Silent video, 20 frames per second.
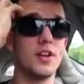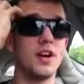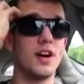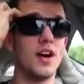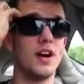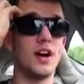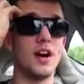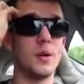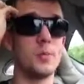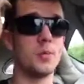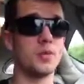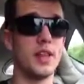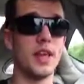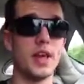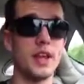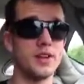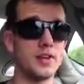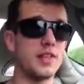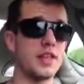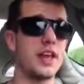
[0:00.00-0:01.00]
A
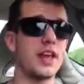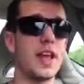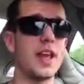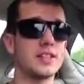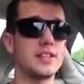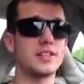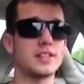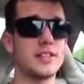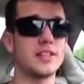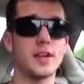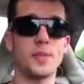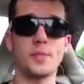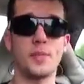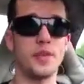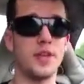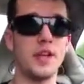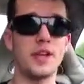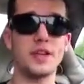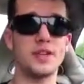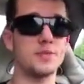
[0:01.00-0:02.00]
planter that hasn't seen a
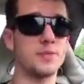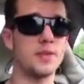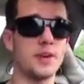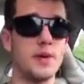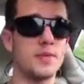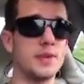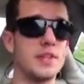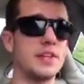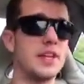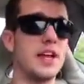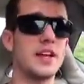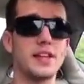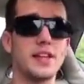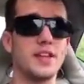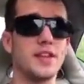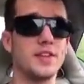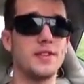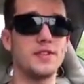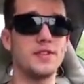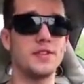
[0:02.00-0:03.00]
plant in probably 10
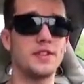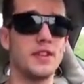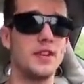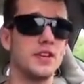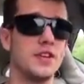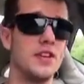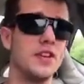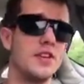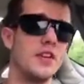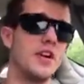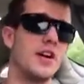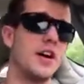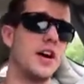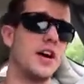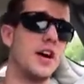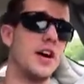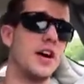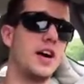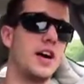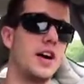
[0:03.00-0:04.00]
years.
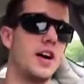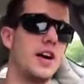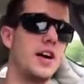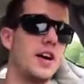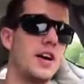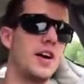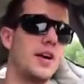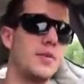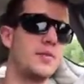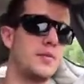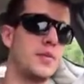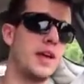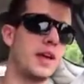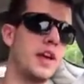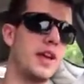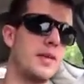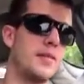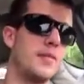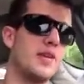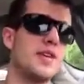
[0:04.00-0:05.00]

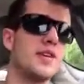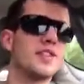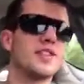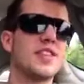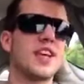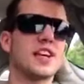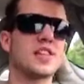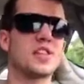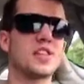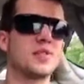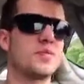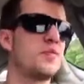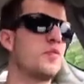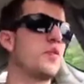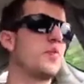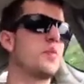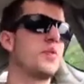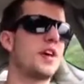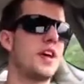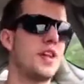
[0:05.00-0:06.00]
And a middle section,
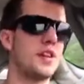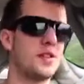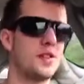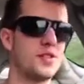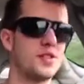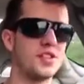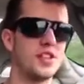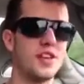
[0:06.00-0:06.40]
more planters.